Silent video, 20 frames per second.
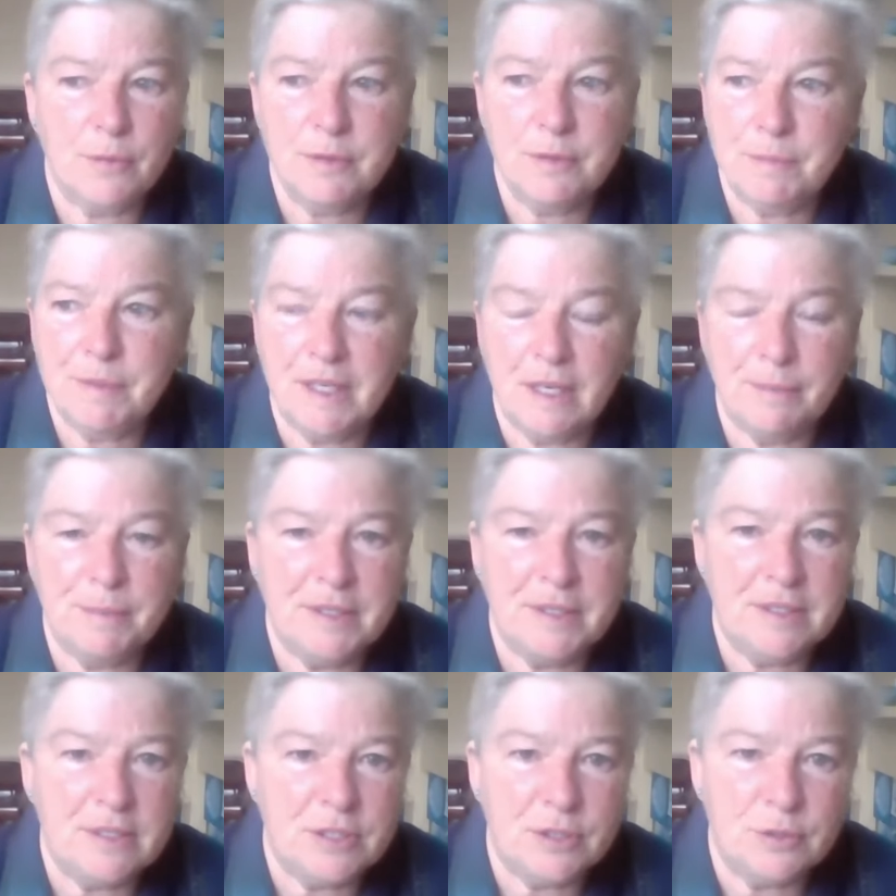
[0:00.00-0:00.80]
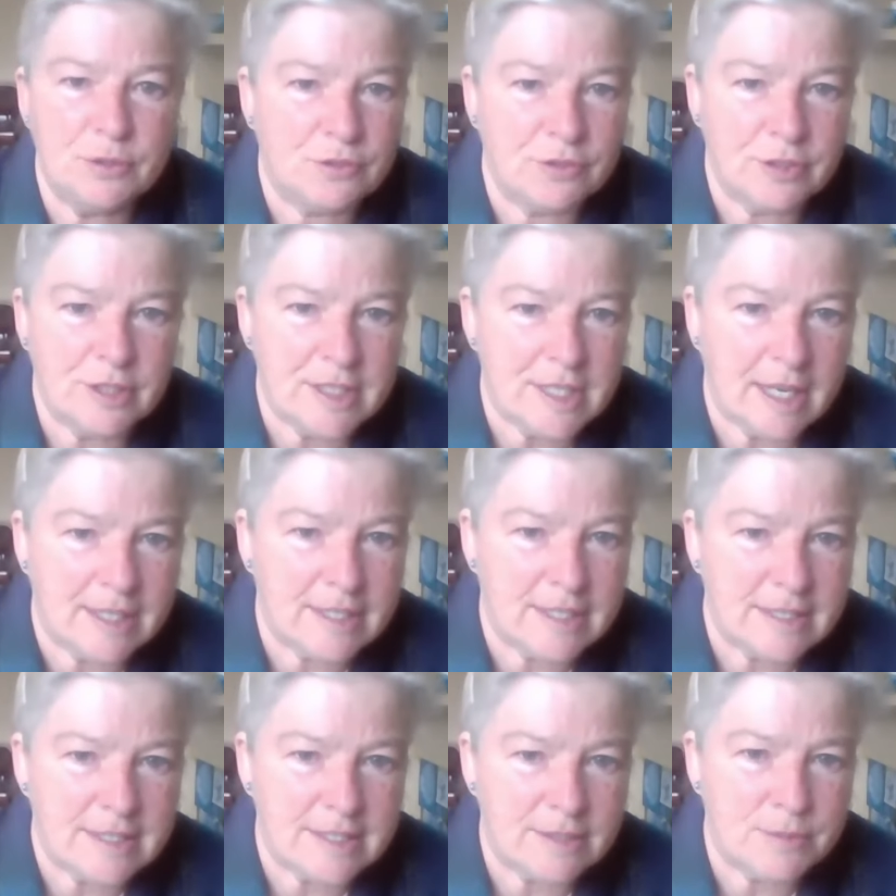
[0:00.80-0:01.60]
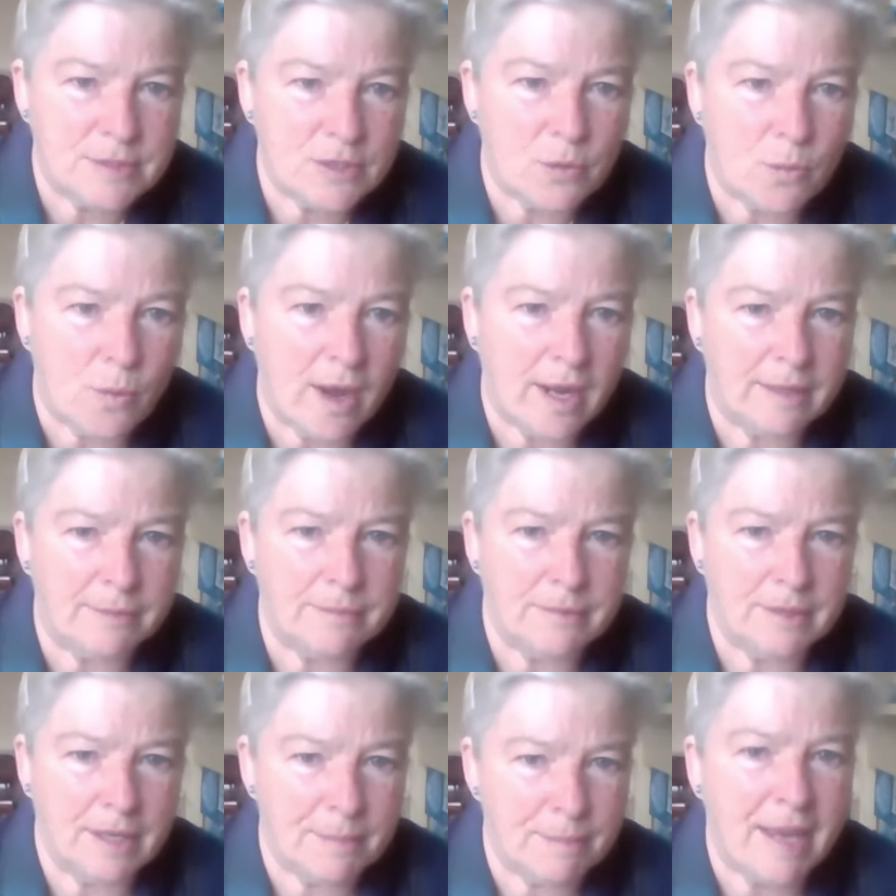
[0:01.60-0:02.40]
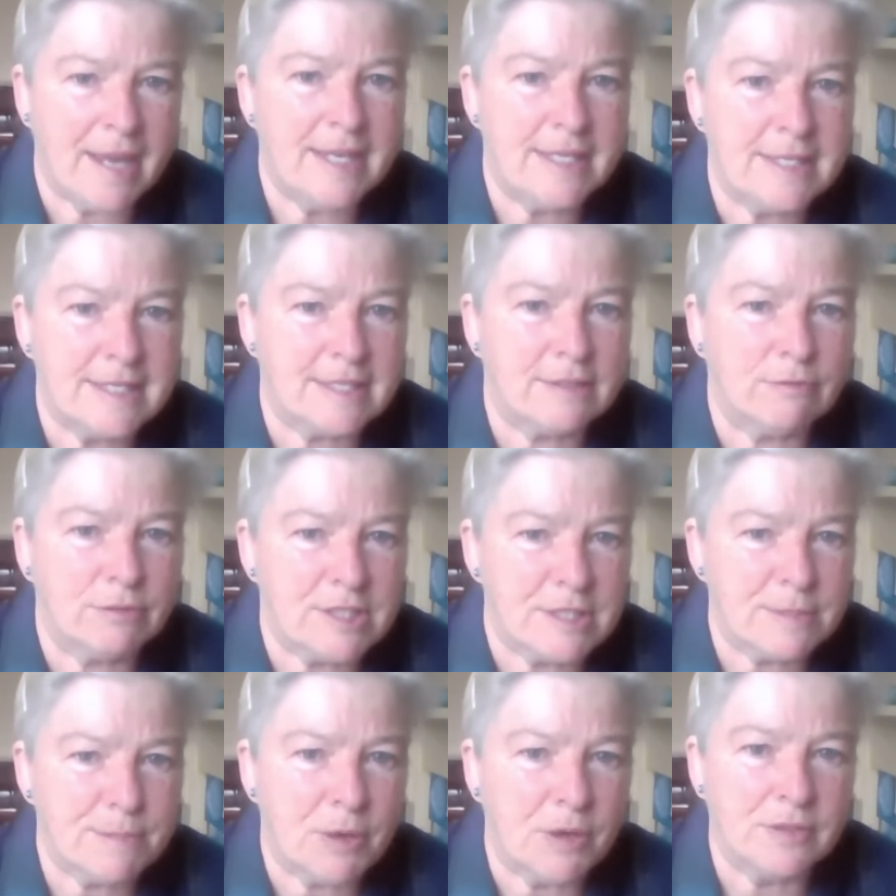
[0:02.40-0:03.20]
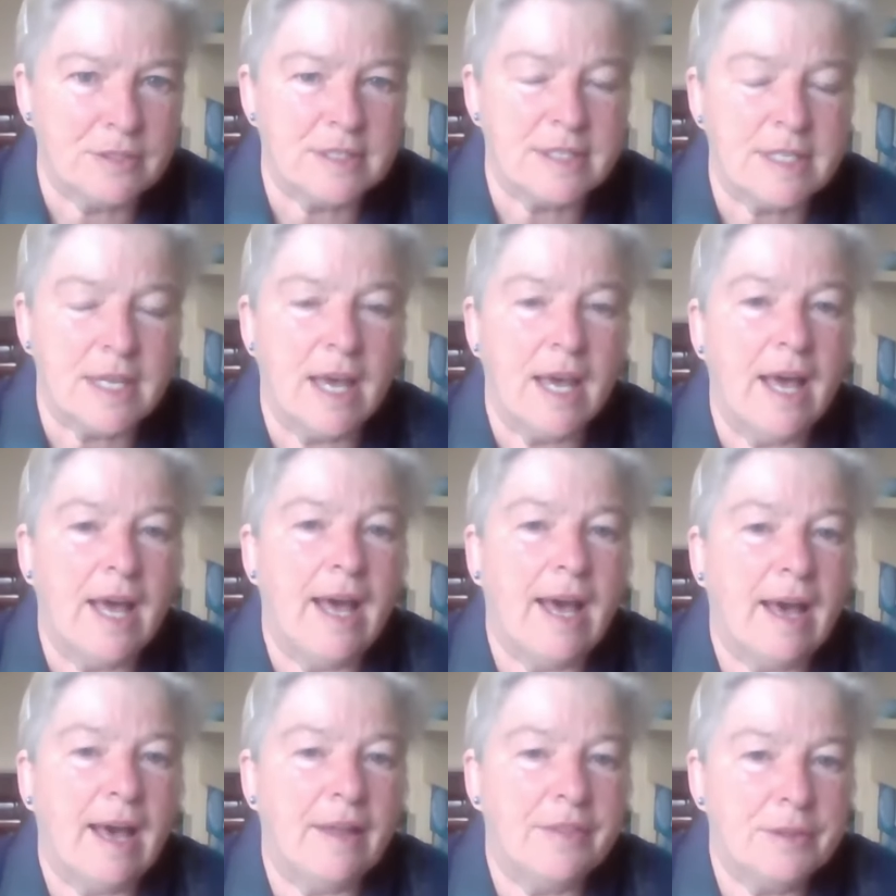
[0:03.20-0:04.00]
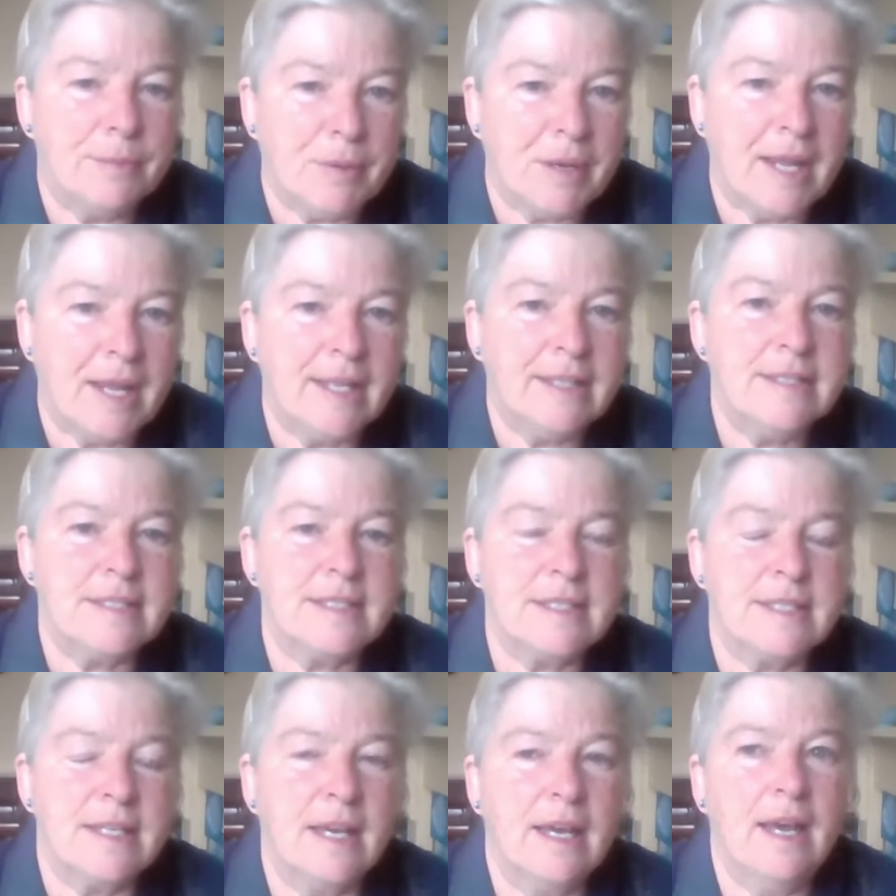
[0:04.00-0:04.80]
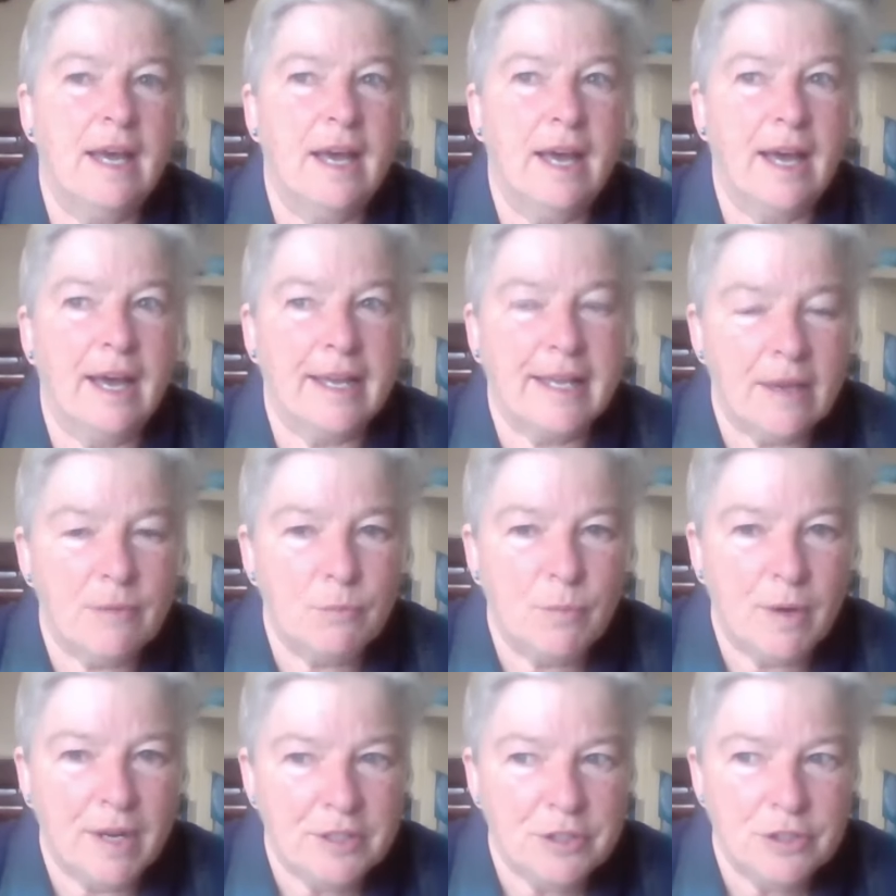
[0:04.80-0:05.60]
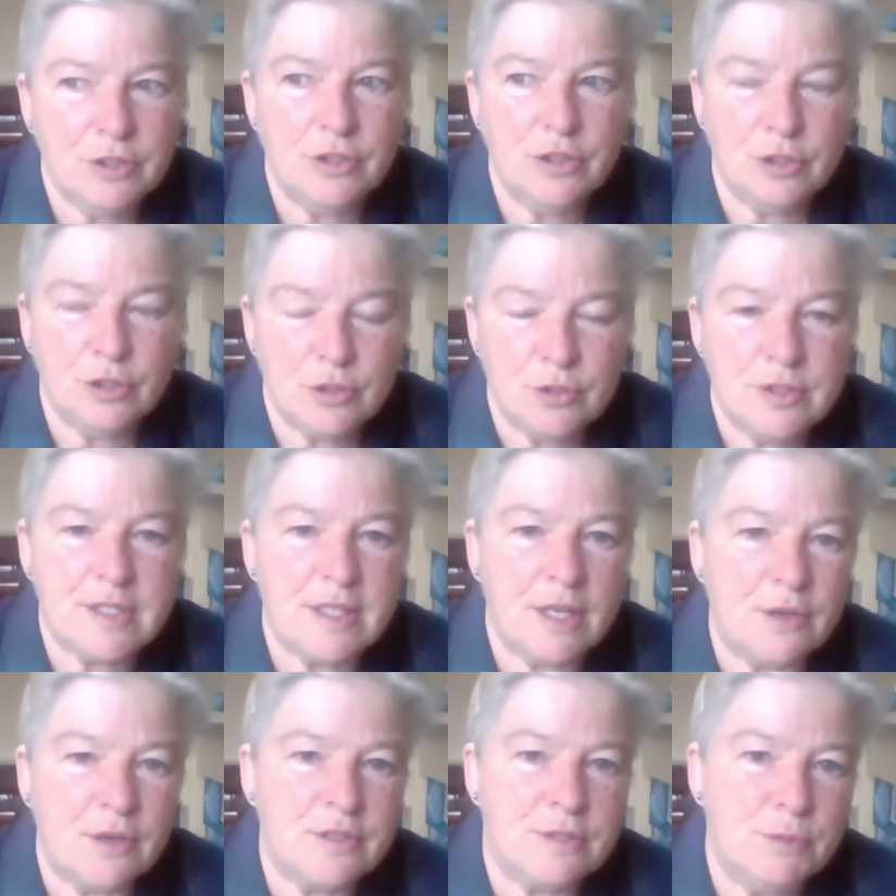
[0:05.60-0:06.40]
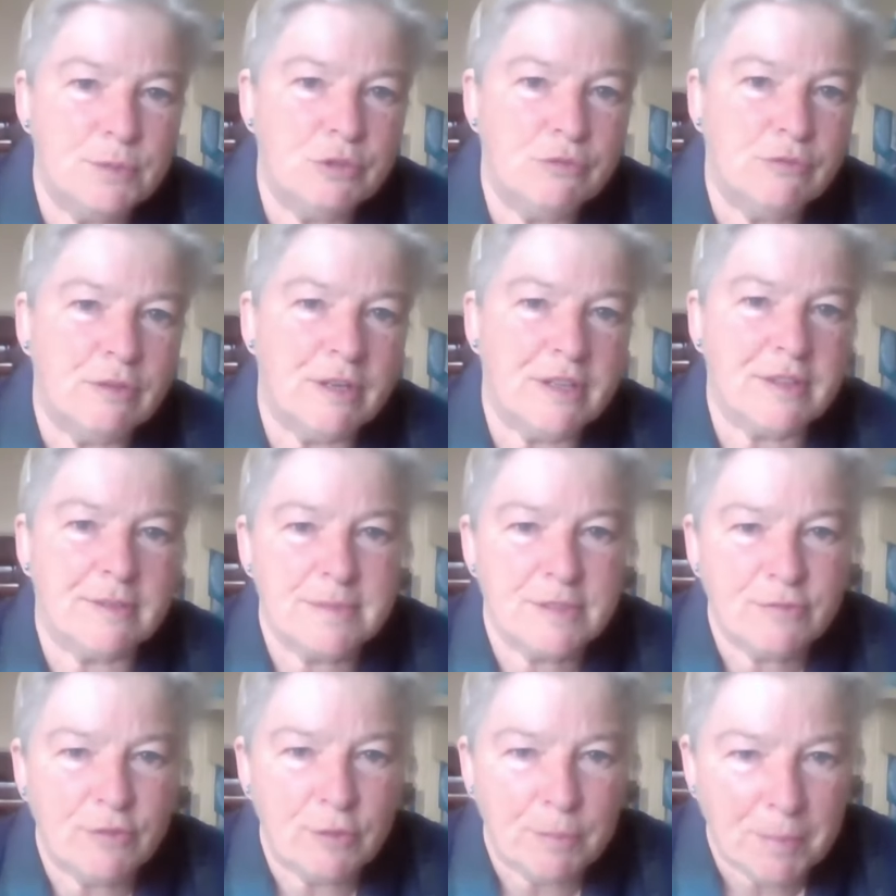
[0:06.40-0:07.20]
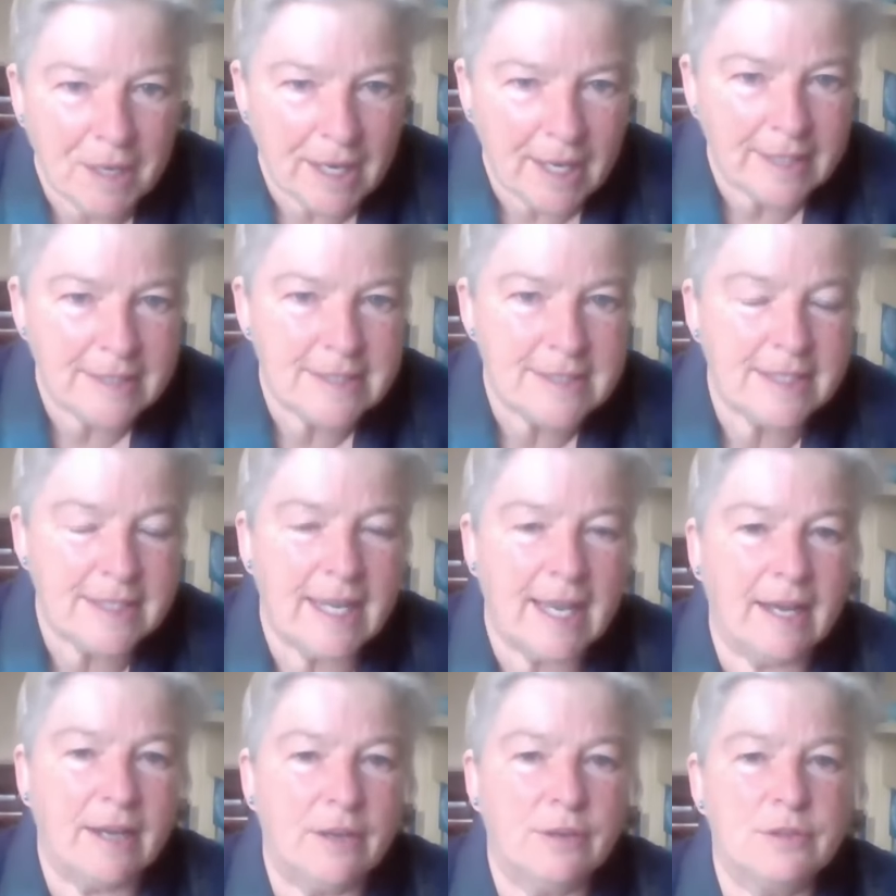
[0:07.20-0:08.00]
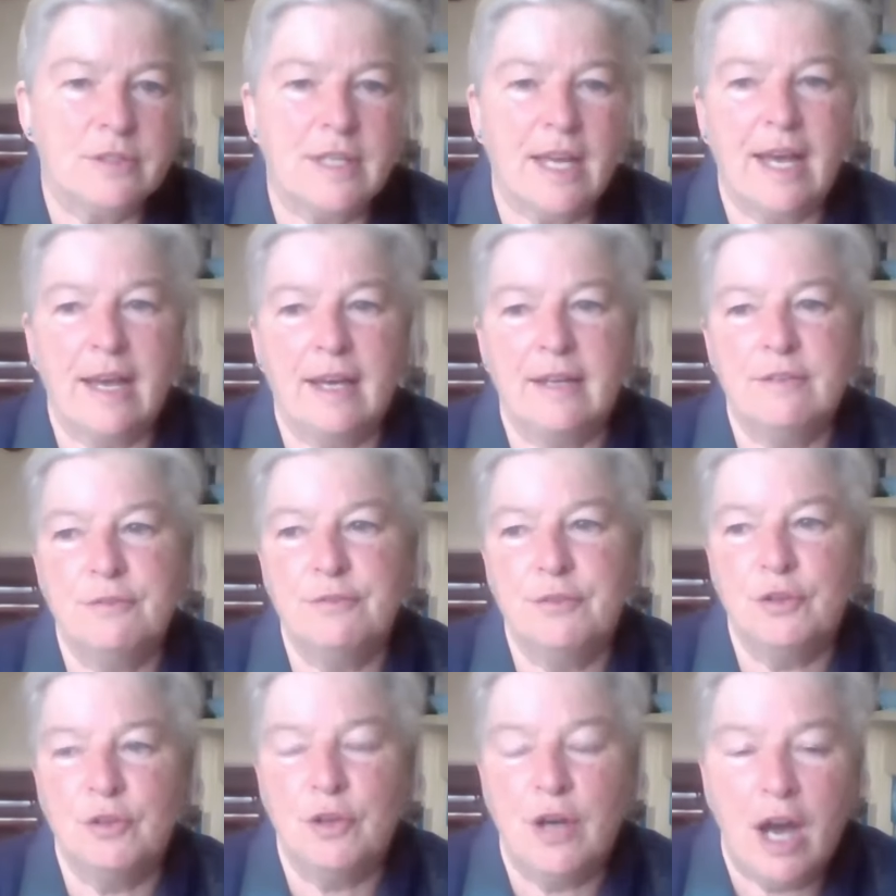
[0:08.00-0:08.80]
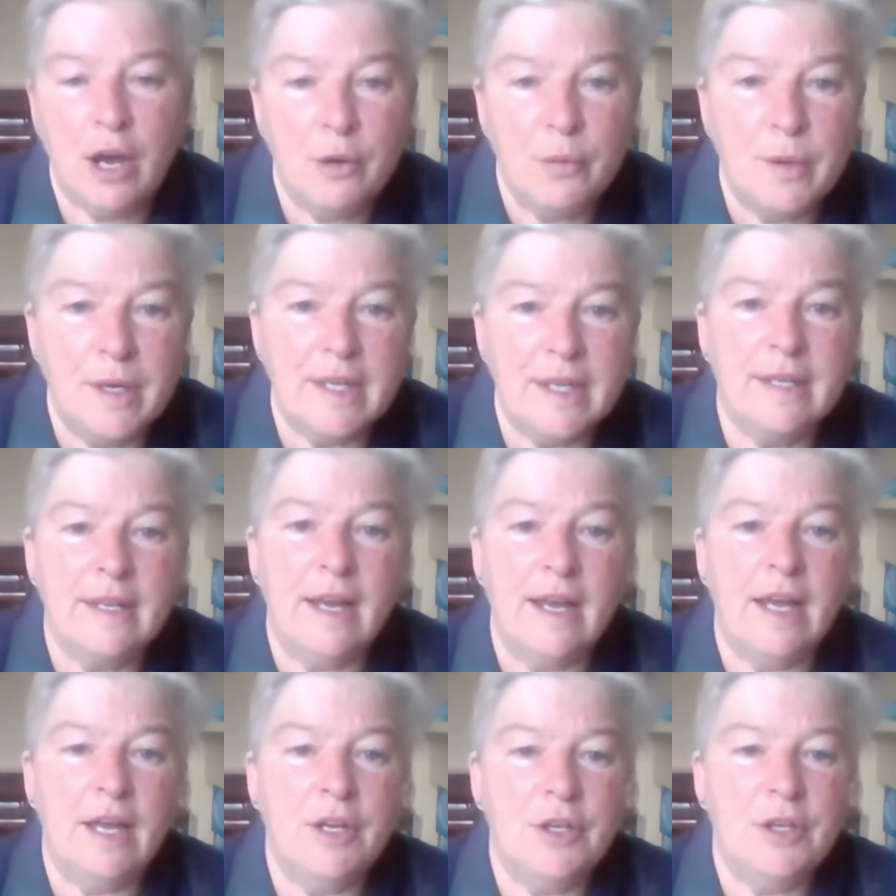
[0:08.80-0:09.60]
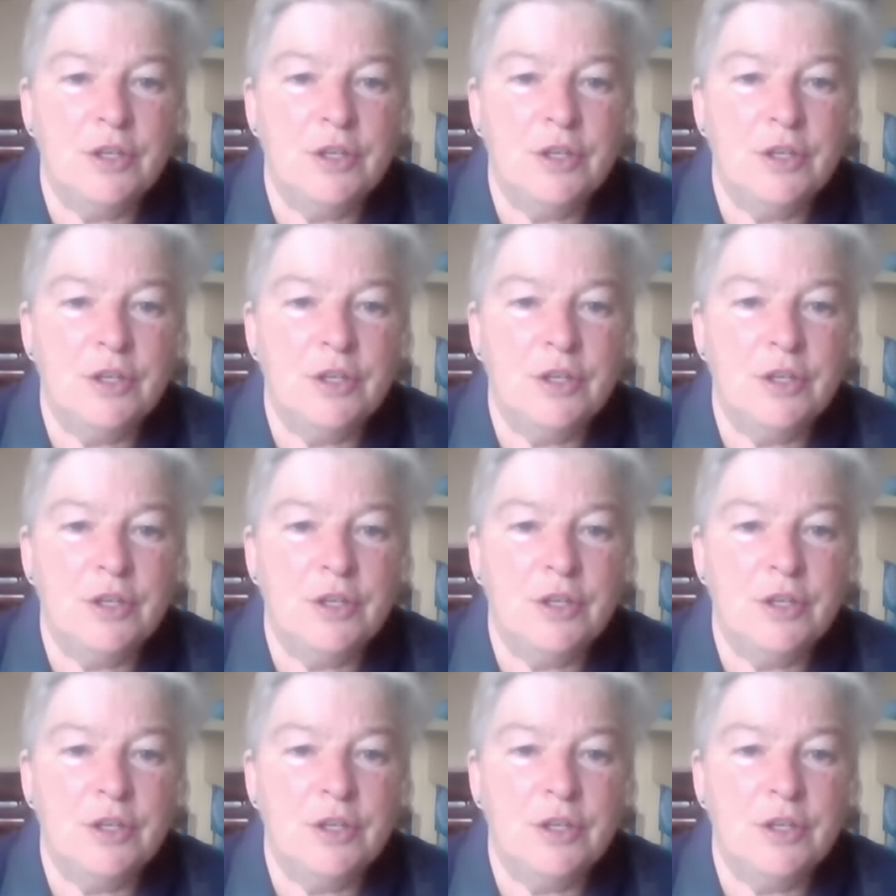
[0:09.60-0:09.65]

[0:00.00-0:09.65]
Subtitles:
they would be up in 2 or 3 days. It was quite amazing response. And the plants, again, when you use those moon rhythms for planting out and for hoeing,